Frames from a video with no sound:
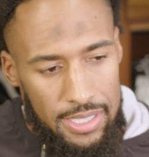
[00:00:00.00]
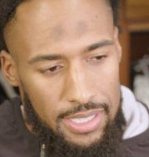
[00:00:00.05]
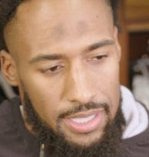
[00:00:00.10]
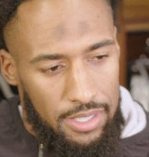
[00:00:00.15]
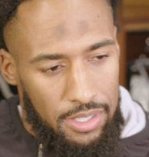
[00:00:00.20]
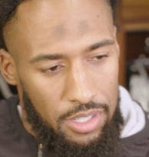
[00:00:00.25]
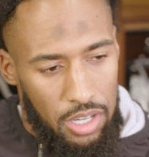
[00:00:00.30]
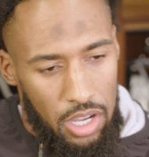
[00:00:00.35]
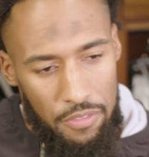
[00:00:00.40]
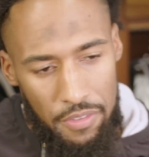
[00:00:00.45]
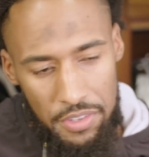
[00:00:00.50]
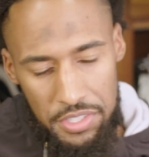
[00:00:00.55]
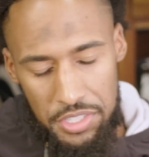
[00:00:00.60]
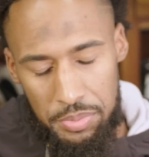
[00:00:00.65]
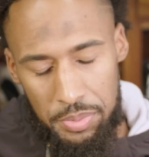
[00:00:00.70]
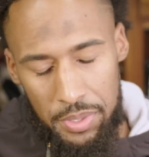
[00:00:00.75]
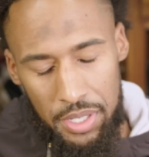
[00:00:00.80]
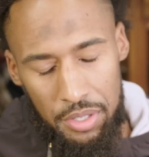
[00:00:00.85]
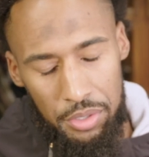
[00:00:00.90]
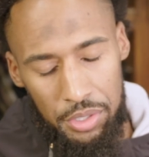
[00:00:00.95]
Our offense
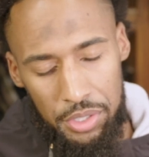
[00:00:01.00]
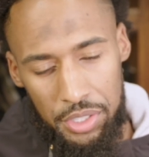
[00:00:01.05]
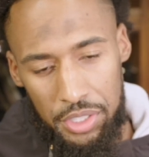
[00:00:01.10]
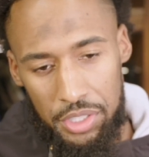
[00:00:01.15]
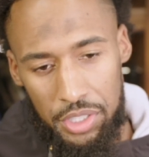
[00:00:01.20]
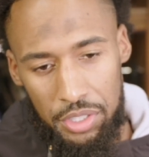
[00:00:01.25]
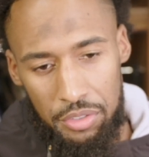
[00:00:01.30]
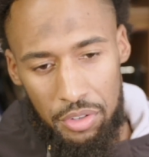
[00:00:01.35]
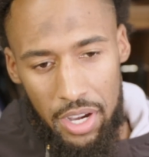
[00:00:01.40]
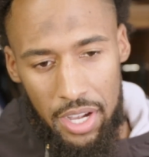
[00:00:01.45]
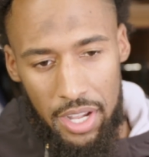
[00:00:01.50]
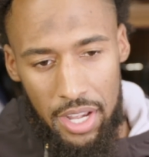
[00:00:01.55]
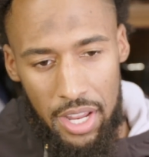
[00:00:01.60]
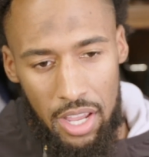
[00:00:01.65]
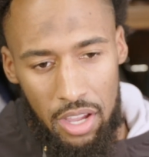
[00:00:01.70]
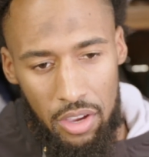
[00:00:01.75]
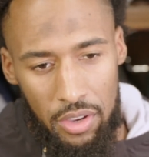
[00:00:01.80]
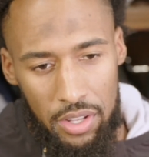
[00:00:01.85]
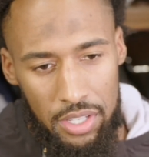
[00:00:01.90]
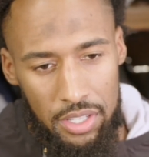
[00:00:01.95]
is playing really good right
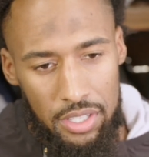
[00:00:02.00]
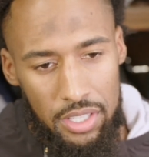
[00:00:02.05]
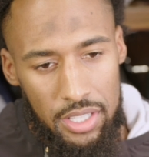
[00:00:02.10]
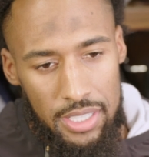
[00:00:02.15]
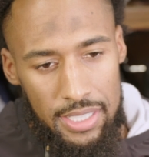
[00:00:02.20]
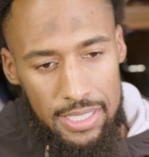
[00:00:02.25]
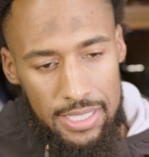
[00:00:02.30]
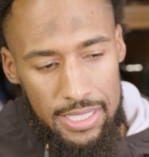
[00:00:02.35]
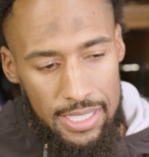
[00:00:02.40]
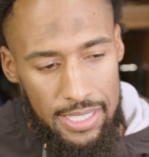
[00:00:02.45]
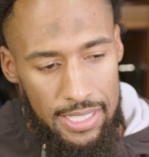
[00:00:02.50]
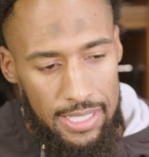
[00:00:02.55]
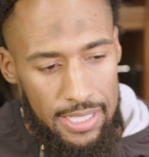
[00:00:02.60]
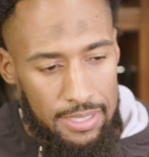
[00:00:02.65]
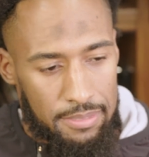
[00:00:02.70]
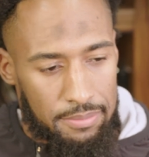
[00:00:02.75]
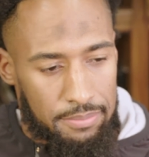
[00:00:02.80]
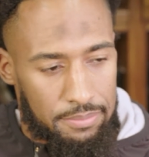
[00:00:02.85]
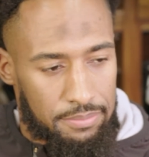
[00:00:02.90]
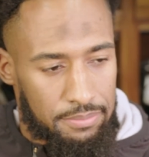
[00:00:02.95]
now, and
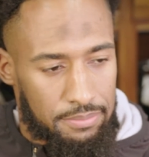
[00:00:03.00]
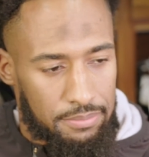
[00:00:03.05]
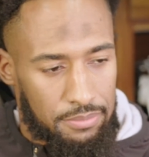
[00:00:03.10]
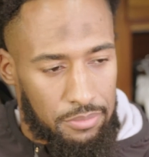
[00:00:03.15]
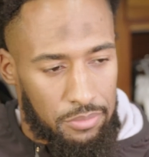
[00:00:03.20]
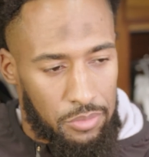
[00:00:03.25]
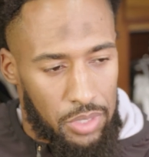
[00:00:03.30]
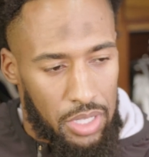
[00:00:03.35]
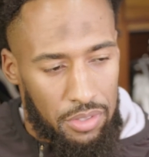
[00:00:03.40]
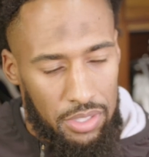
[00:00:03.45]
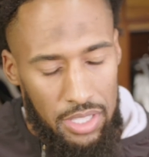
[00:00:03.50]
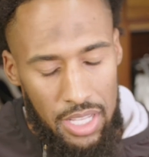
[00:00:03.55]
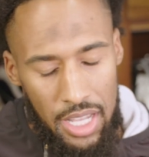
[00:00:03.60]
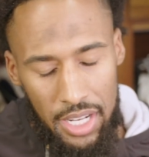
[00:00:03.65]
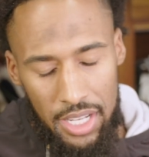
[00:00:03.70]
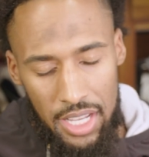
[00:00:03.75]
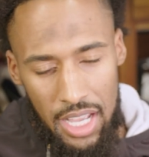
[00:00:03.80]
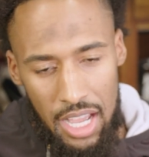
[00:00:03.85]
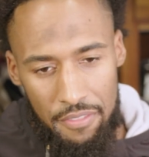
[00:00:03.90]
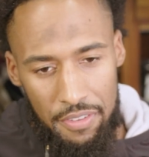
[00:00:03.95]
um, we have a
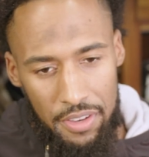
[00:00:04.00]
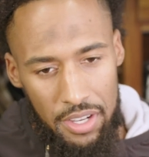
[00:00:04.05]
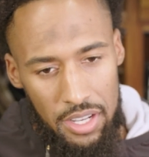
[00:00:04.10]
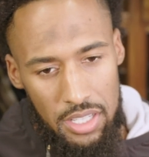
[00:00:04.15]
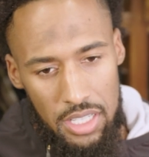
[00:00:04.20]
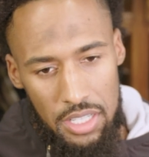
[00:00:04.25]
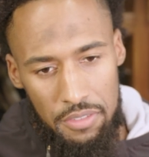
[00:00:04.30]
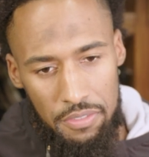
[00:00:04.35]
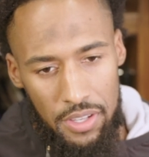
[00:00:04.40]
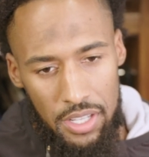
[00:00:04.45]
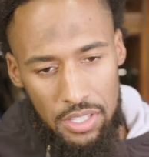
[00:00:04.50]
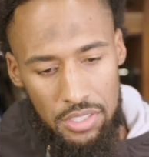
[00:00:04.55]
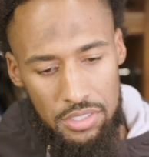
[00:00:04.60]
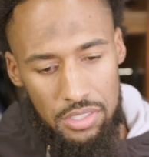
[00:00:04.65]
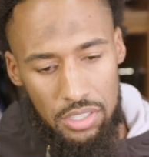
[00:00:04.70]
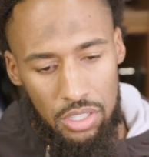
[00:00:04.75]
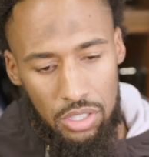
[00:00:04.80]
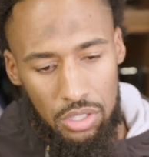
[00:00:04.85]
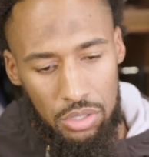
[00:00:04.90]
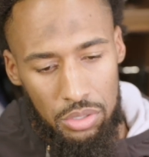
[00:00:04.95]
lot of confidence in defense.
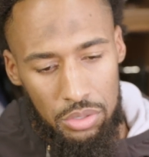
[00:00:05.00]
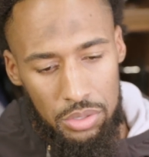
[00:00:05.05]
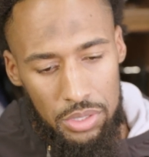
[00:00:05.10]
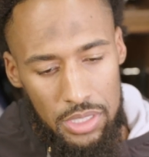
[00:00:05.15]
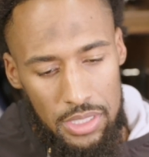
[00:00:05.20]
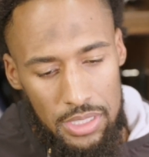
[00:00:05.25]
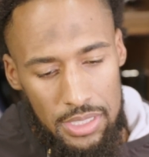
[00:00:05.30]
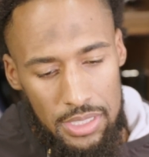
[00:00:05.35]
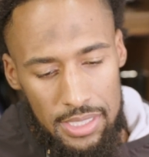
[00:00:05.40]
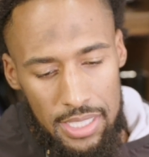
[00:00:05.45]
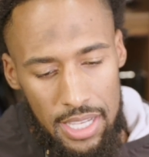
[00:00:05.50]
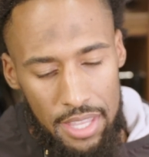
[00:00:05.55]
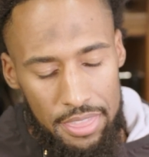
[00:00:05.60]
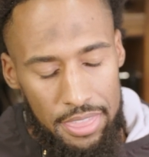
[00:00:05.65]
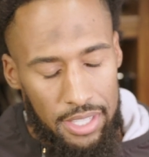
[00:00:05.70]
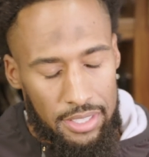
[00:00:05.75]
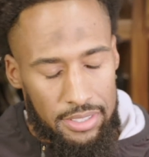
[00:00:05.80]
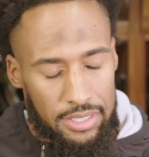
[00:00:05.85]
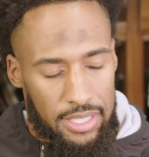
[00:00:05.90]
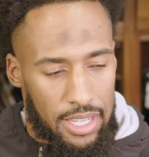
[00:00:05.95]
So I
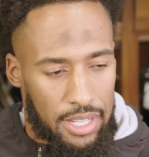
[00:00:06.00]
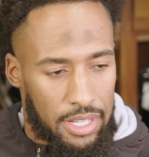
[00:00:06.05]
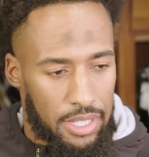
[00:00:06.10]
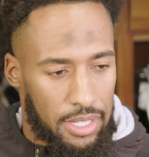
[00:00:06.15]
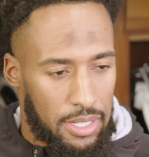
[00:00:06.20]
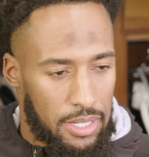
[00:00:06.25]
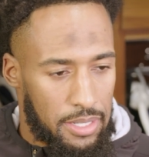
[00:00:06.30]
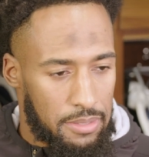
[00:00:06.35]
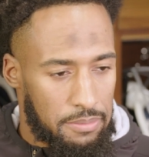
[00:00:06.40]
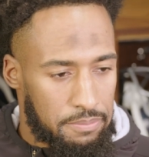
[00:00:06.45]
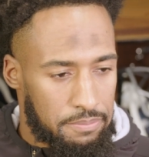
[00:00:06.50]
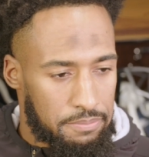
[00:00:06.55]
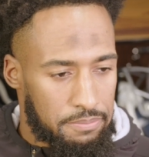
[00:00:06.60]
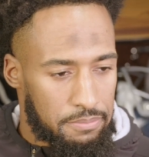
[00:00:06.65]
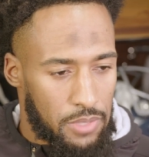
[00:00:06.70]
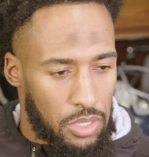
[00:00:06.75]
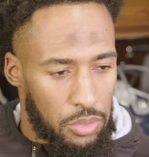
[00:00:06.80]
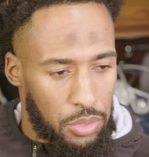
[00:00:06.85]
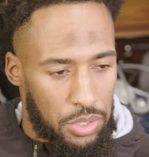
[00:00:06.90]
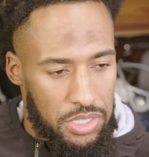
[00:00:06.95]
think that uh,
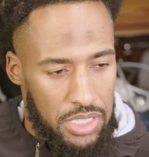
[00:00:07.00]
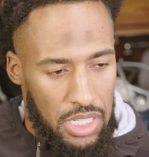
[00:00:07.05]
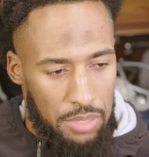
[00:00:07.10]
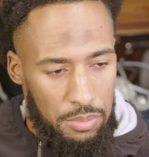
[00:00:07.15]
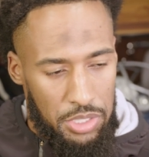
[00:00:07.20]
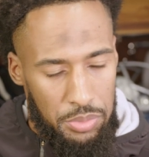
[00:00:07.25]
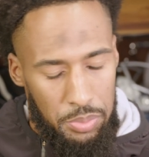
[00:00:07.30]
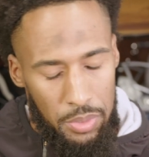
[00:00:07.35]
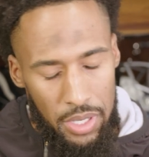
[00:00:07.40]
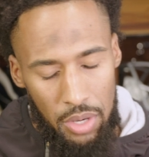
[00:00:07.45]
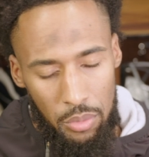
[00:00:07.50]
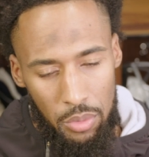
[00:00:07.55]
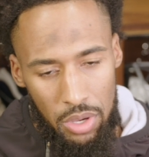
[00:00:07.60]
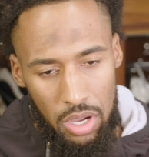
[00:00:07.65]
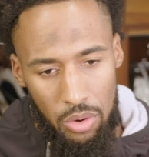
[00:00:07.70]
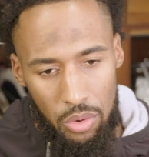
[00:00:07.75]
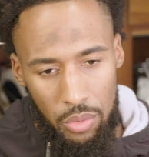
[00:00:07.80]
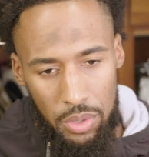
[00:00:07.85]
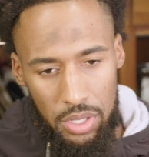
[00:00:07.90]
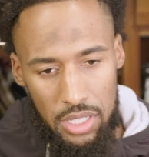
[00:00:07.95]
we're a team that's playing
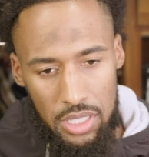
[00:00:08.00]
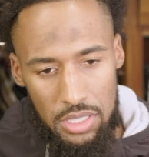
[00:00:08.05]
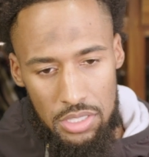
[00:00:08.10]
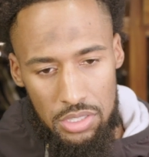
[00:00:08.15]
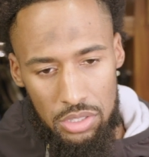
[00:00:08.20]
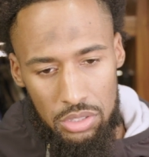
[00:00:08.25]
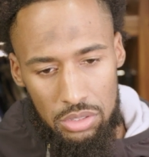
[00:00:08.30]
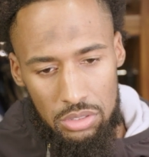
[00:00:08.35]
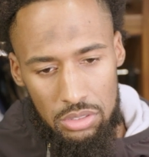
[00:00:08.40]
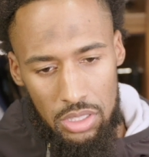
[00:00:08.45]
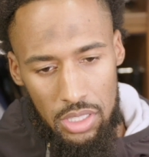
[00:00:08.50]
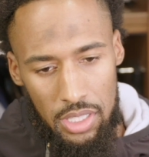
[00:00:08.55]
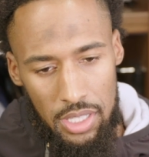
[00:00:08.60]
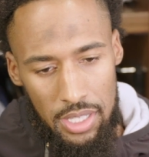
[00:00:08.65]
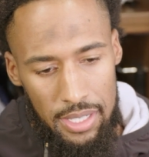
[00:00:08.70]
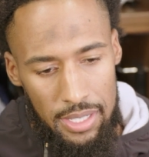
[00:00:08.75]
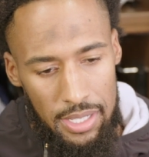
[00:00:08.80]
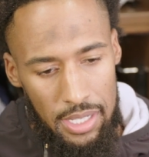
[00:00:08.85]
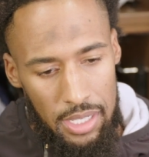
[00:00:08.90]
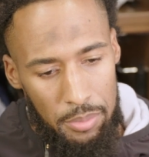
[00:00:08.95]
well when we need to,
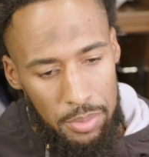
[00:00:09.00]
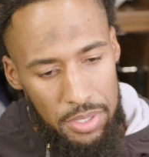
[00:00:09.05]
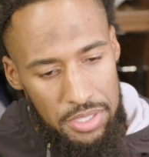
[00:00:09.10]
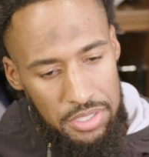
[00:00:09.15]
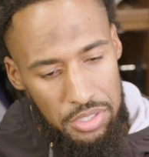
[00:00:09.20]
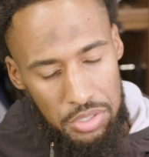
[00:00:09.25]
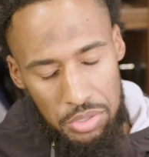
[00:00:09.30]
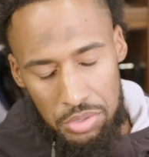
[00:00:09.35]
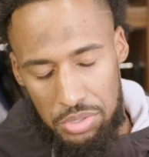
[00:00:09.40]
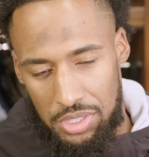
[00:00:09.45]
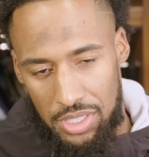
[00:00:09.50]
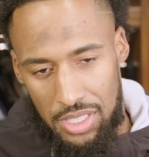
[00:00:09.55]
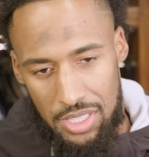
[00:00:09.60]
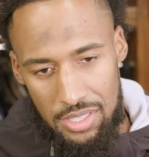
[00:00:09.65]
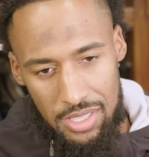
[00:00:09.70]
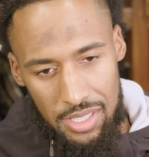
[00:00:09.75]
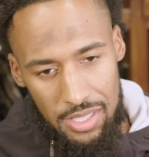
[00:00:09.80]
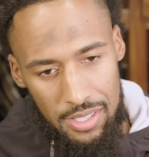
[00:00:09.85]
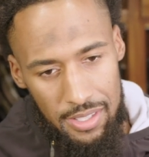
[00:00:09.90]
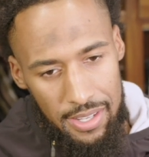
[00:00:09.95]
uh, but it's a new
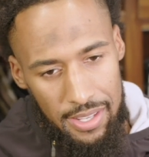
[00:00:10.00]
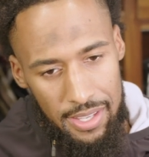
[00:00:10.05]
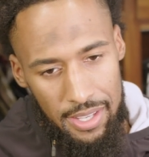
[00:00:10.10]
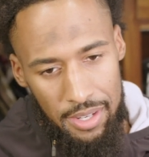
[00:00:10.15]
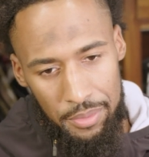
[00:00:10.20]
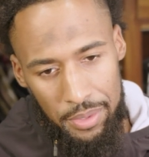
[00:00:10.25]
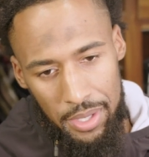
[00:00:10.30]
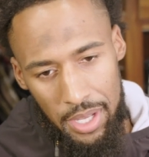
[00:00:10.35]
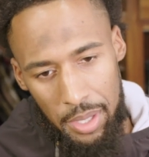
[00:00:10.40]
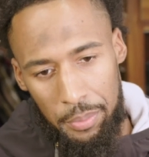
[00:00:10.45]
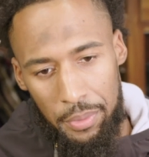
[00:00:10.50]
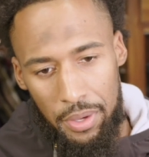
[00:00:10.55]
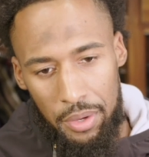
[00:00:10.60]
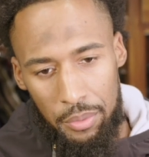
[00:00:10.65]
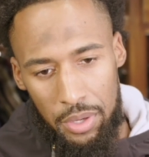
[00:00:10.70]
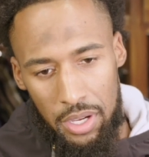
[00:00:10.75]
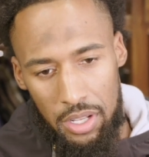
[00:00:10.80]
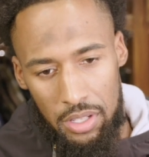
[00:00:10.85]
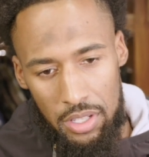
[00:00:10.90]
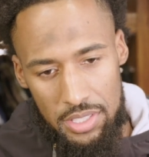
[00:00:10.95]
season and we got to play
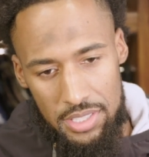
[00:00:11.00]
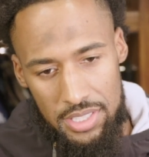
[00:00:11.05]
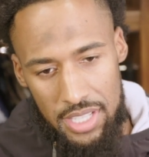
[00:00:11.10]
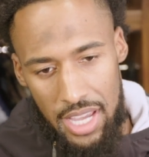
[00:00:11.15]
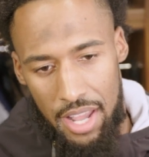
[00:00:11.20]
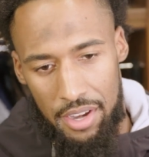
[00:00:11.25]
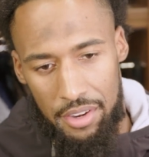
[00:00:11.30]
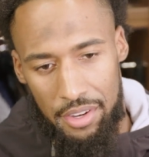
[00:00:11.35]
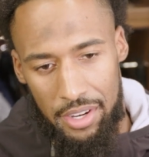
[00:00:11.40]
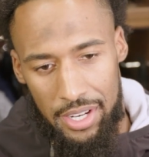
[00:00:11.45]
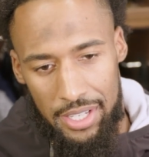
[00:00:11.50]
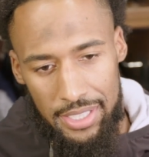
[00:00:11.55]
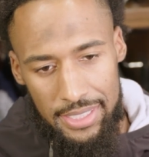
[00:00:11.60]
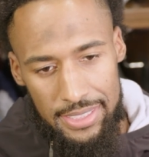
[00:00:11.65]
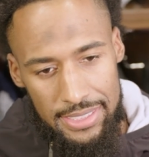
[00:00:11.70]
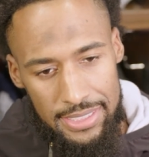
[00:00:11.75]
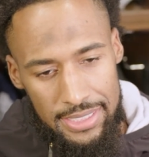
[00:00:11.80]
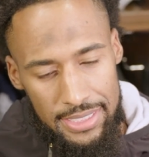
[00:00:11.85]
well on Saturday.